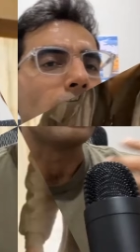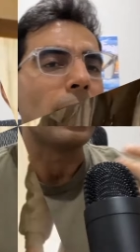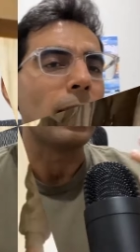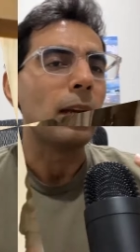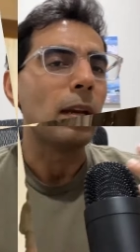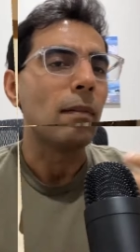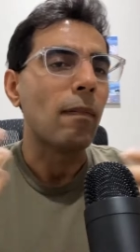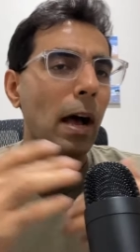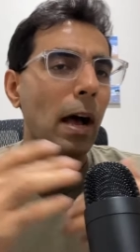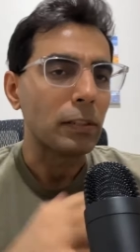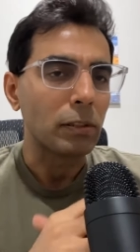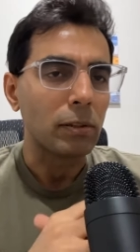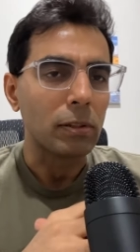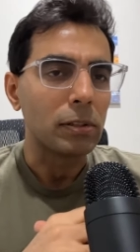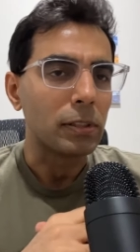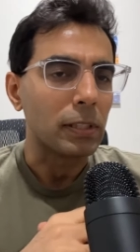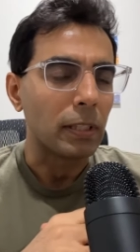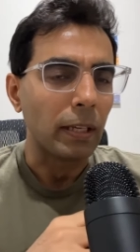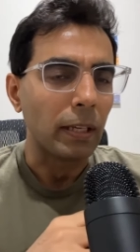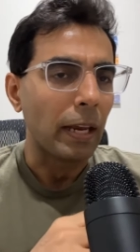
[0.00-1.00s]
then
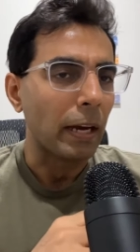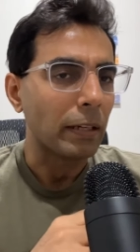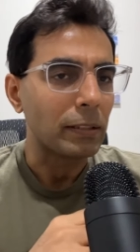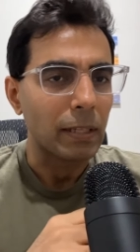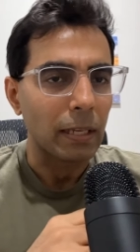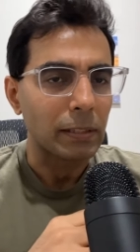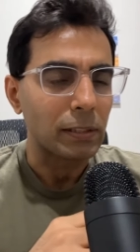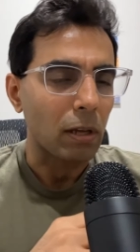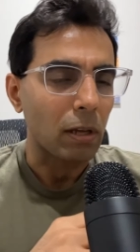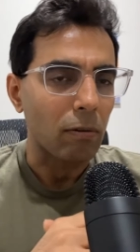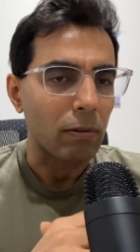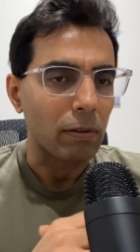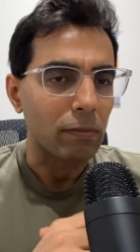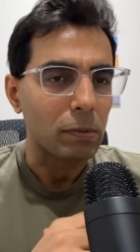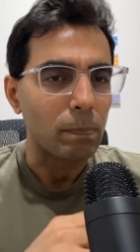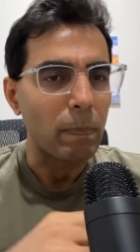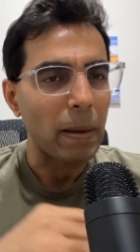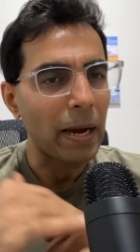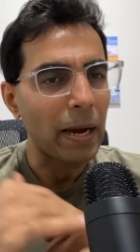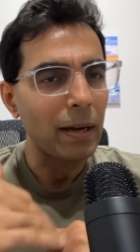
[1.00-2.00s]
Nawazuddin Siddiqui gets gets out of
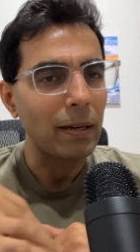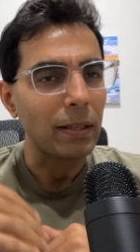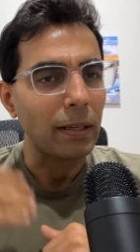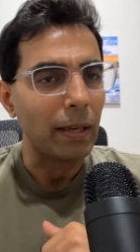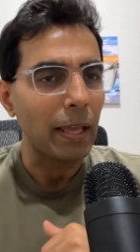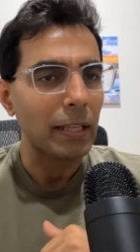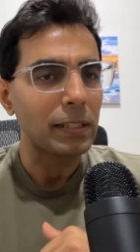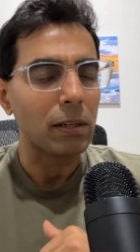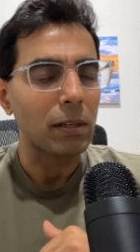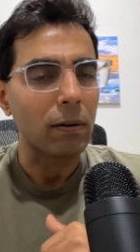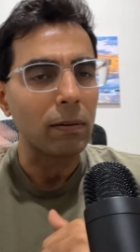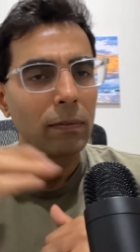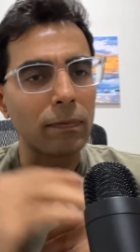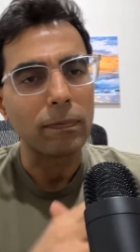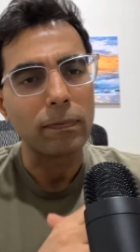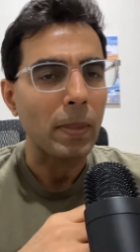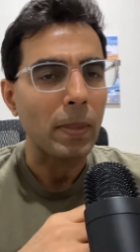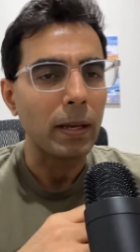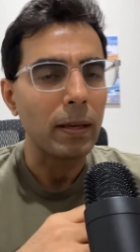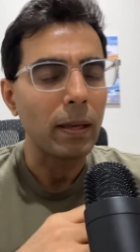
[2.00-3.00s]
his bed. He gets out
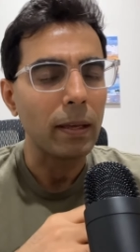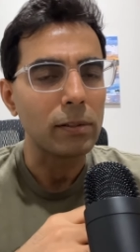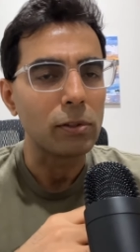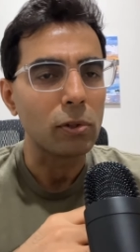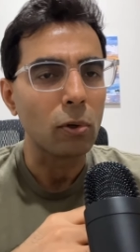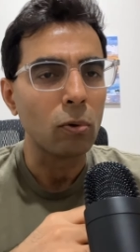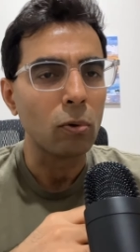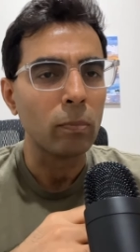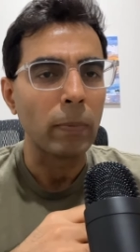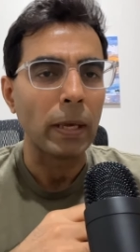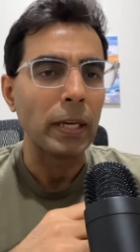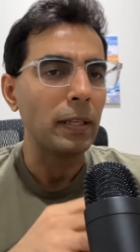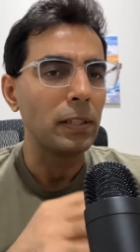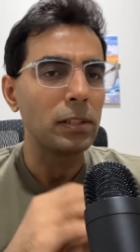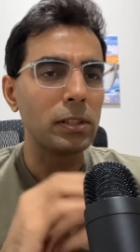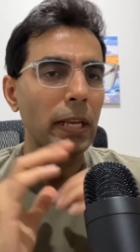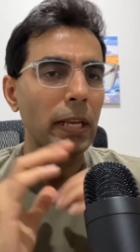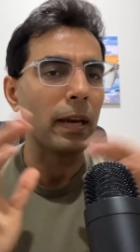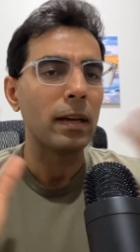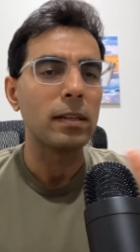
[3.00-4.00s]
of his room and he
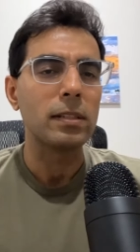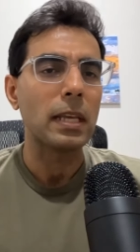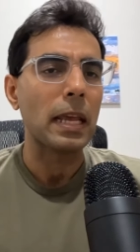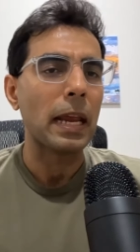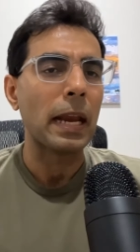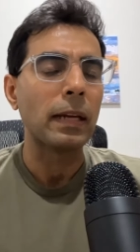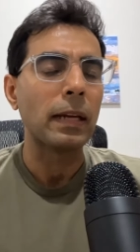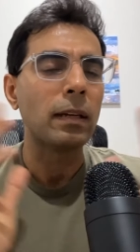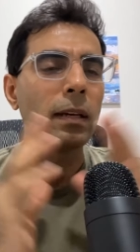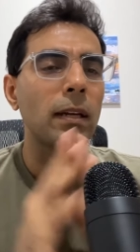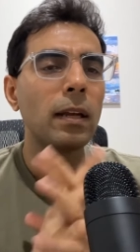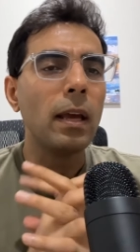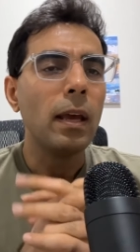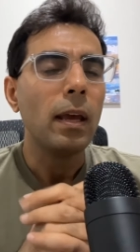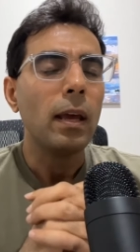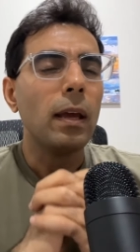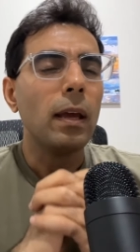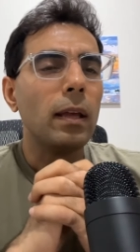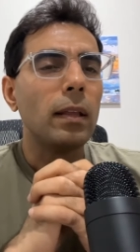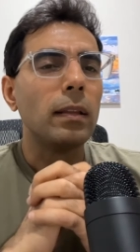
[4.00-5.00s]
stares at
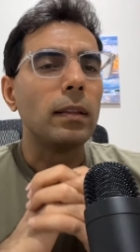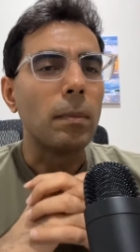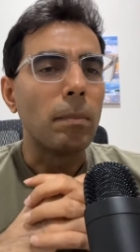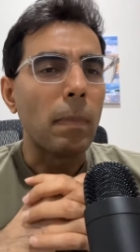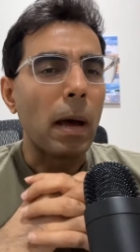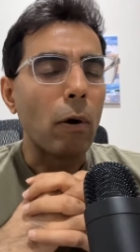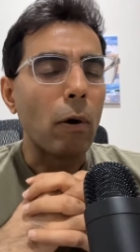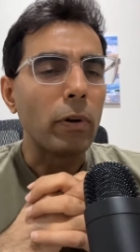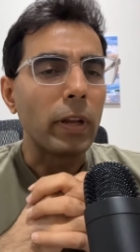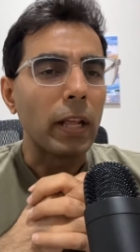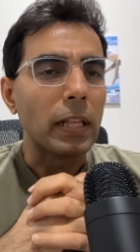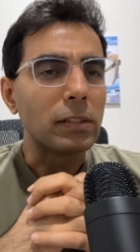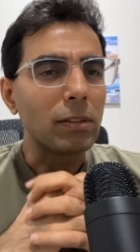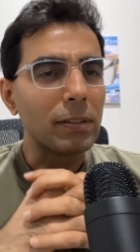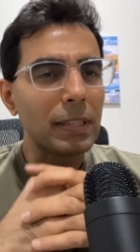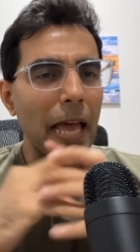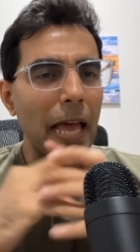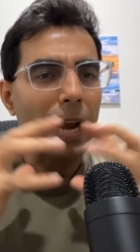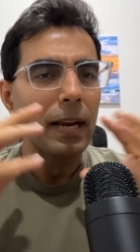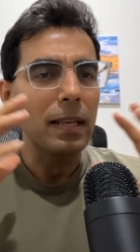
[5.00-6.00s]
the mountain. So
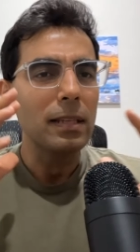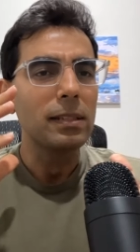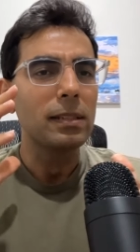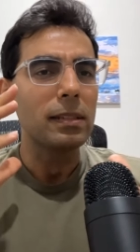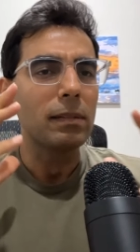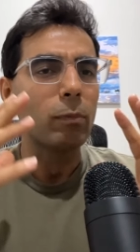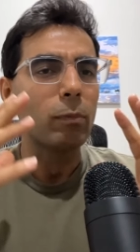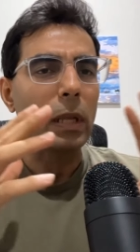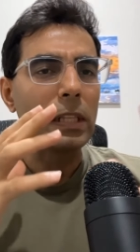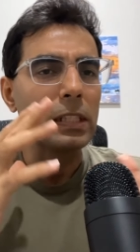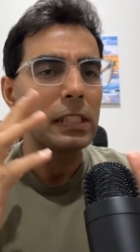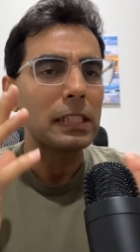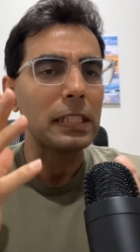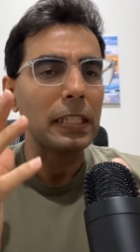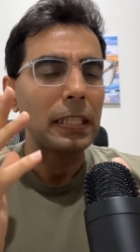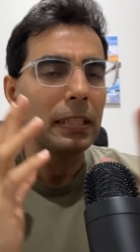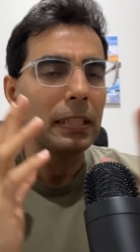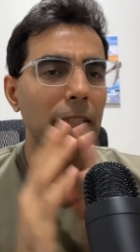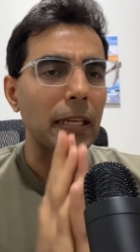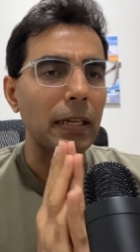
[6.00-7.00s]
that is one
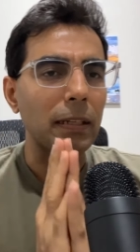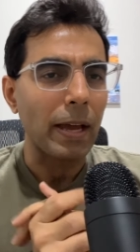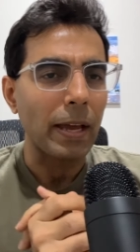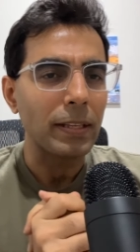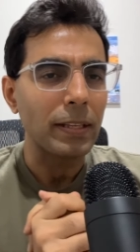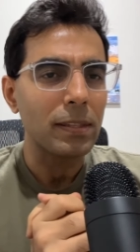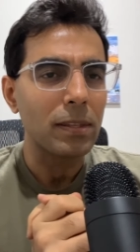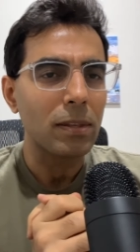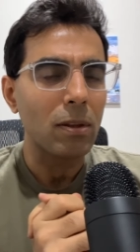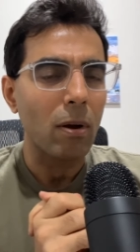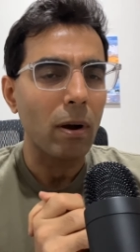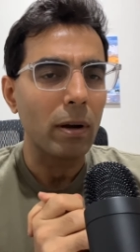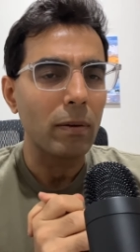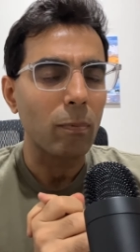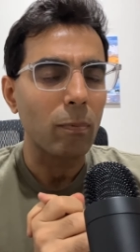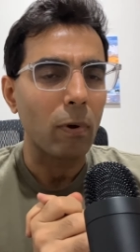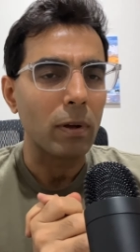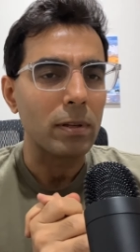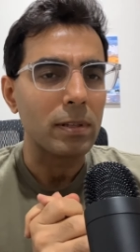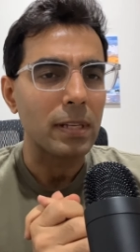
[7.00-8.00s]
scene that I
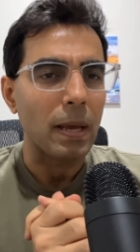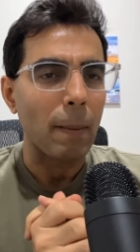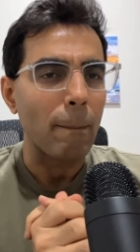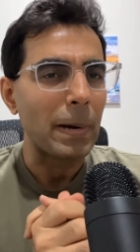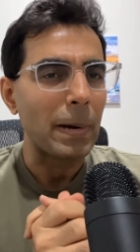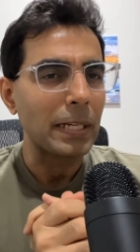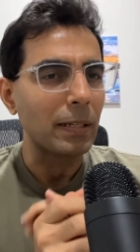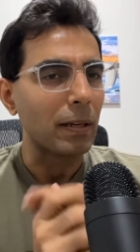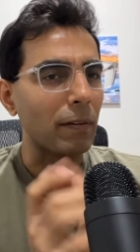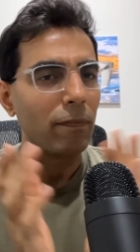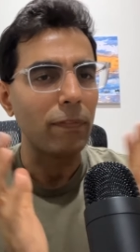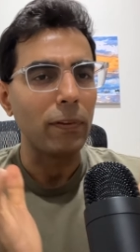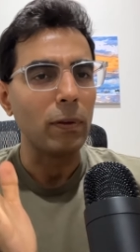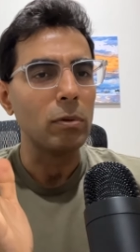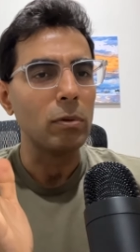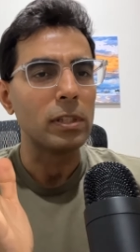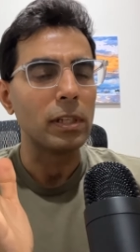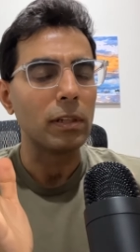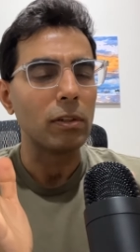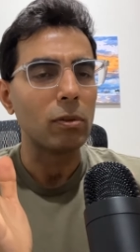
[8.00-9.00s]
thought was a bit
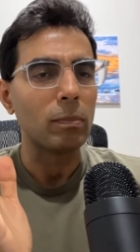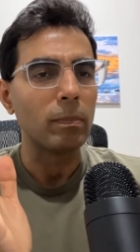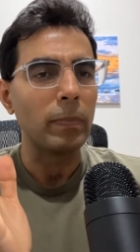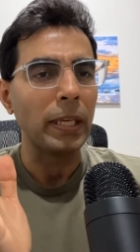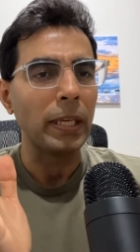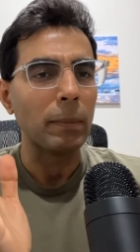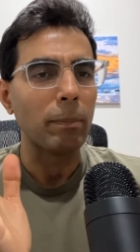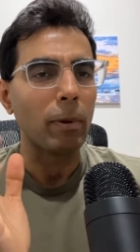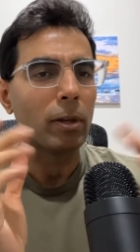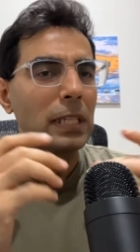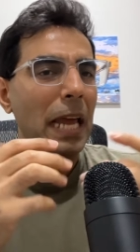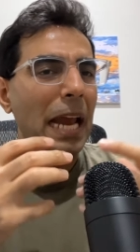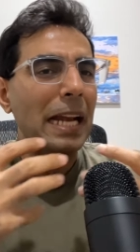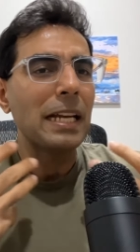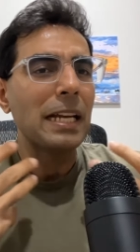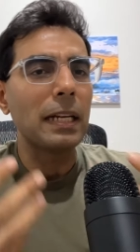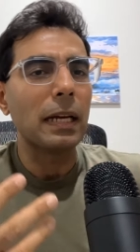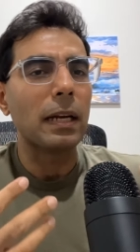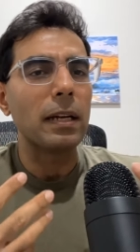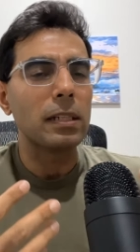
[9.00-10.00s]
confusing to me because I
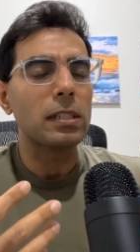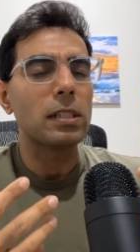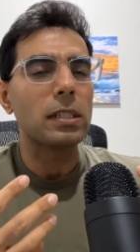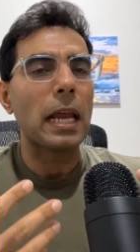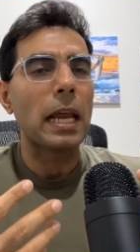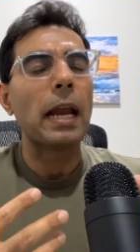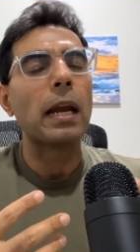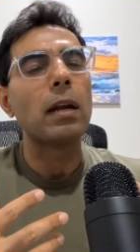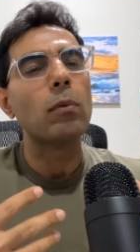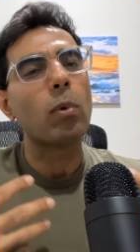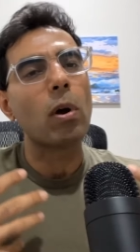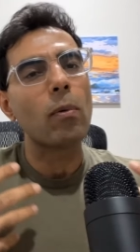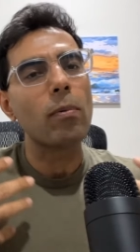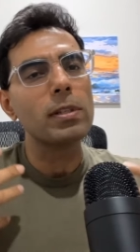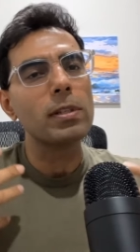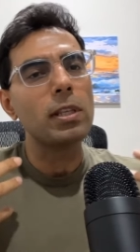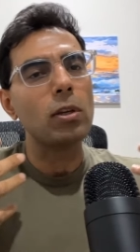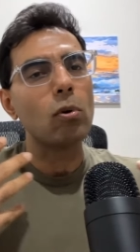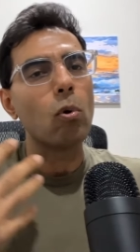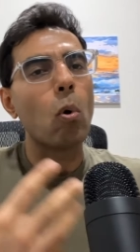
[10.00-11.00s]
didn't understand what
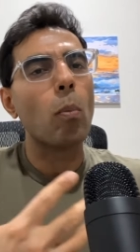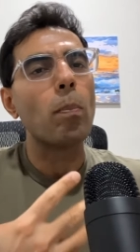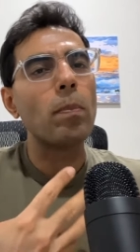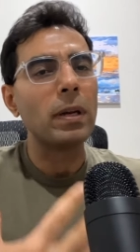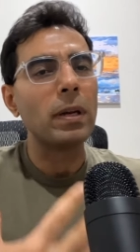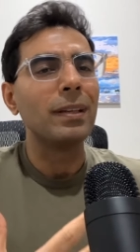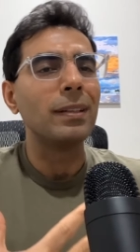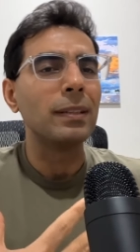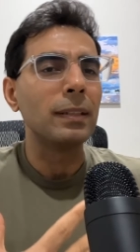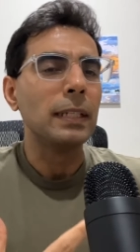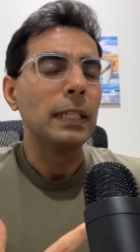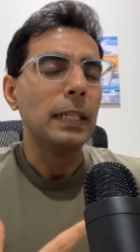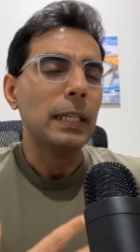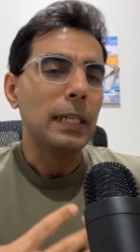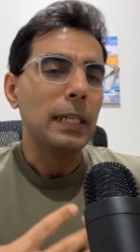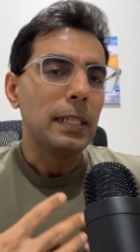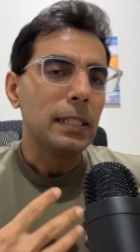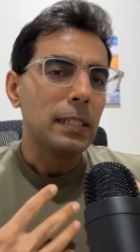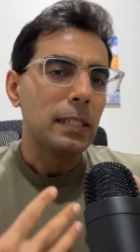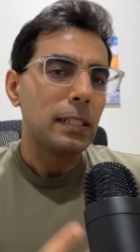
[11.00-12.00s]
was the opening
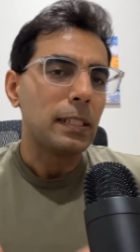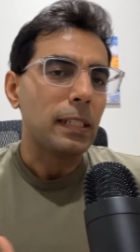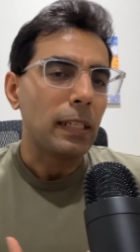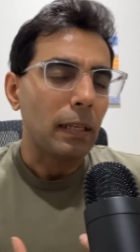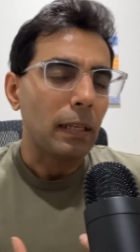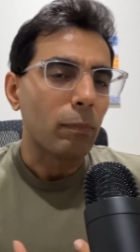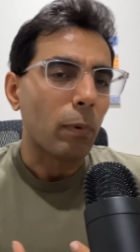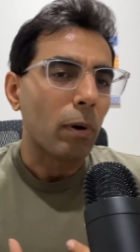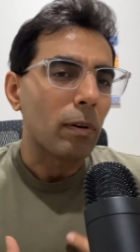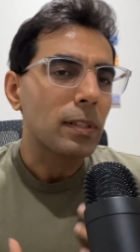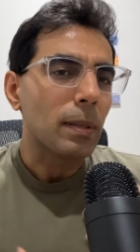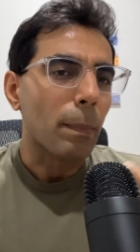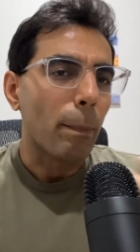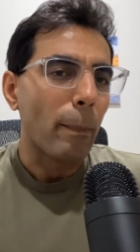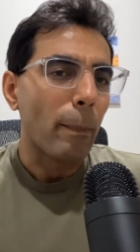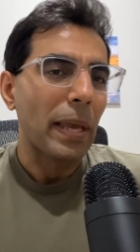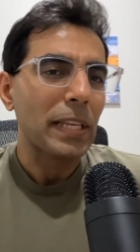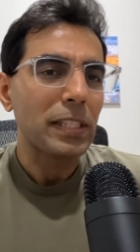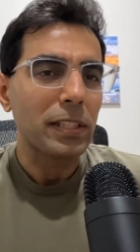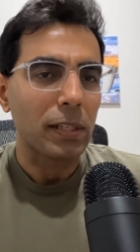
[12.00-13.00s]
scene, what is the
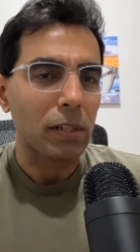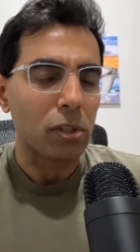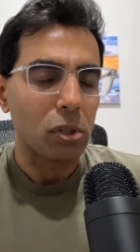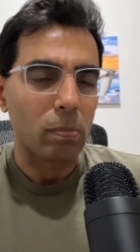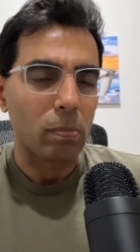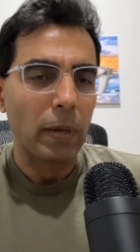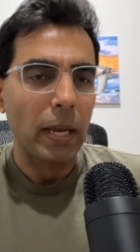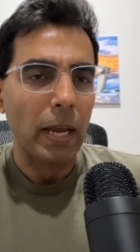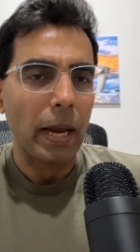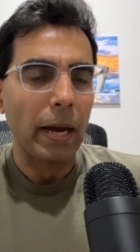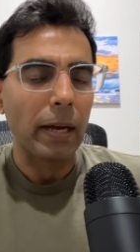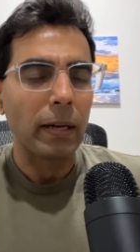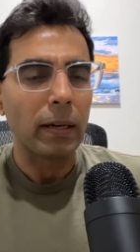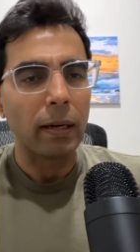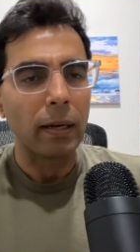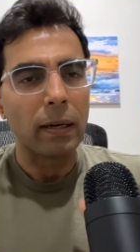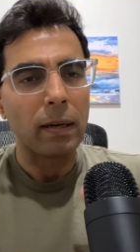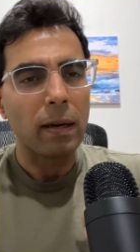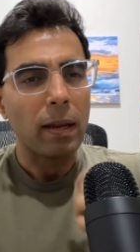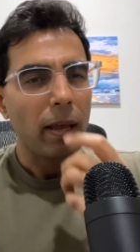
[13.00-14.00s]
message behind
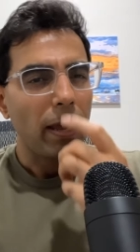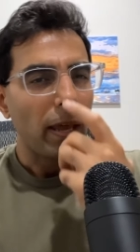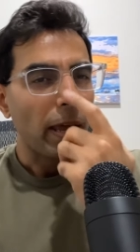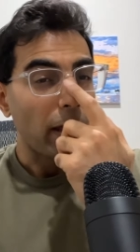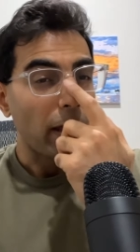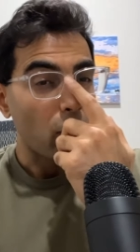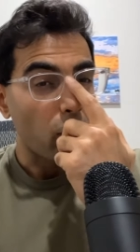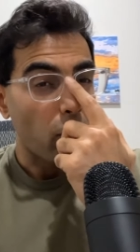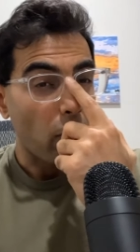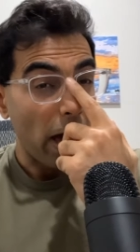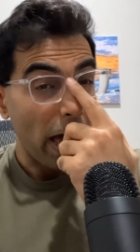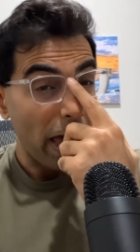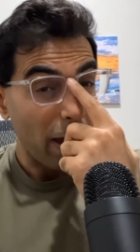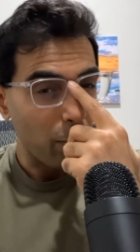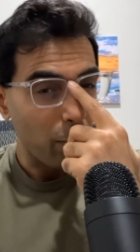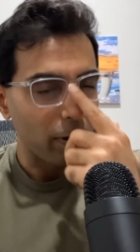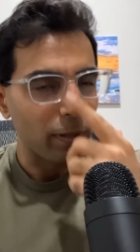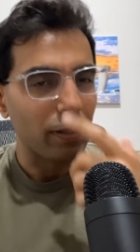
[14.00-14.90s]
it, and why were